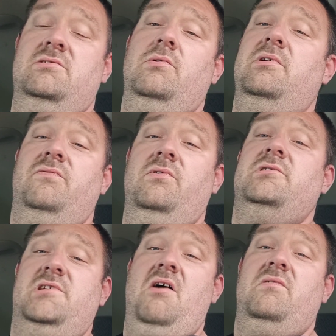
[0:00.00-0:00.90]

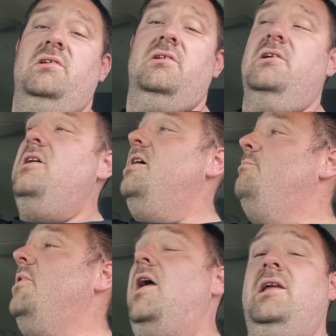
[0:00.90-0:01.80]
24/7.
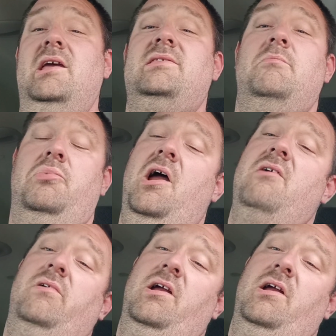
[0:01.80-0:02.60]
But I get the private